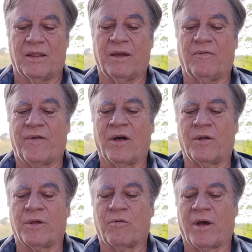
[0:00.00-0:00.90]
And he fell
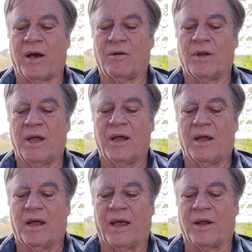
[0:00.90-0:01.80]
to the ground
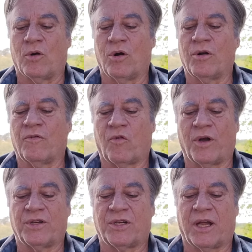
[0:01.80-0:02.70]
and heard a
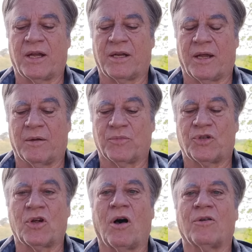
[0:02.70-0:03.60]
voice saying to him,
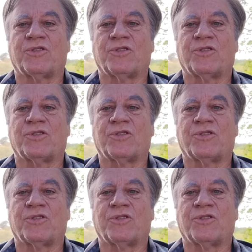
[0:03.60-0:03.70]
"Saul,